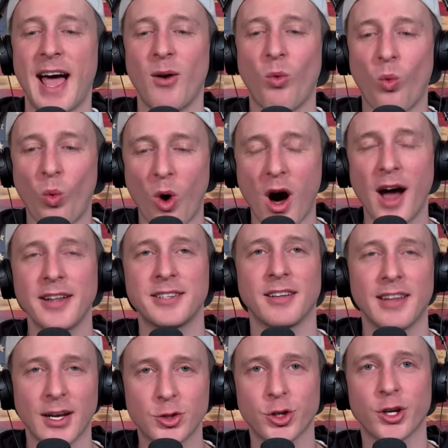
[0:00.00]
I want
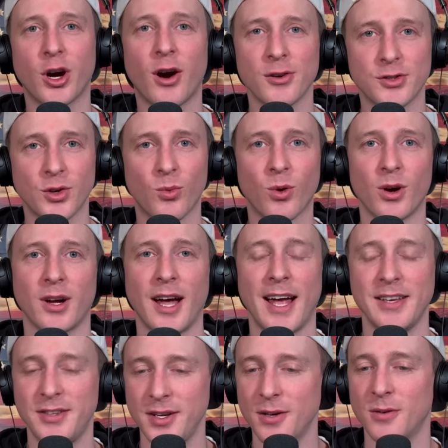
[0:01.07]
electric cars to work. I
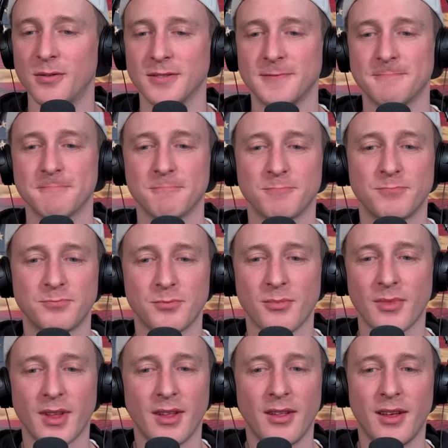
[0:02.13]
do.
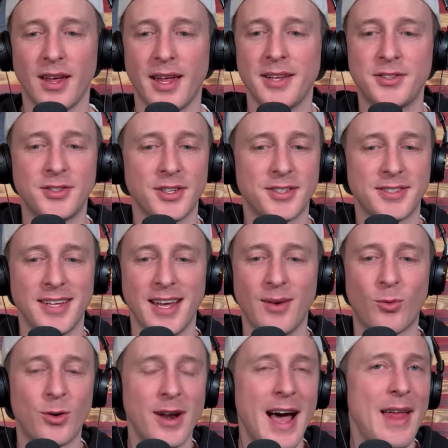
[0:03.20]
It's just,
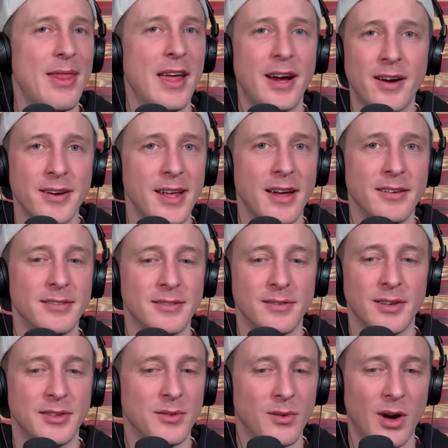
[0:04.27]
we're not there yet.
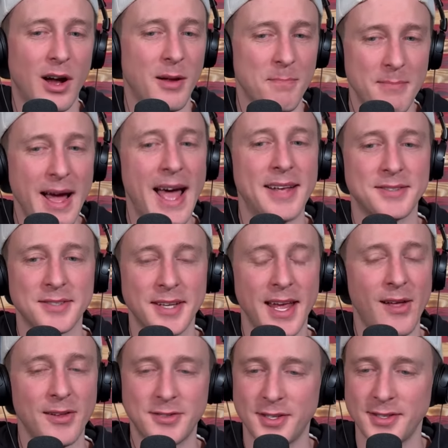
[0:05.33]
On a mass
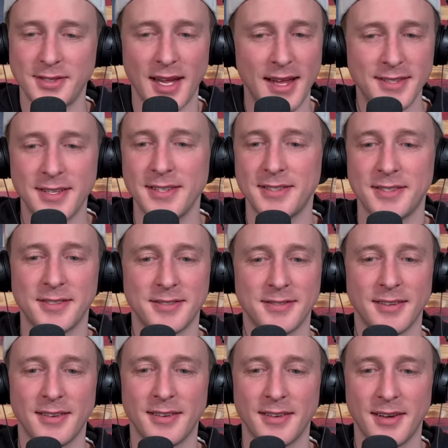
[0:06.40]
scale, it just isn't
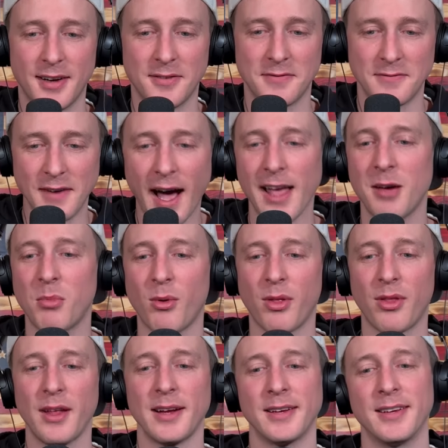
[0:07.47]
a viable
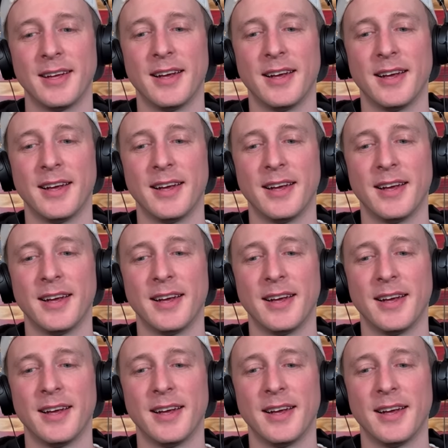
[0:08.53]
thing.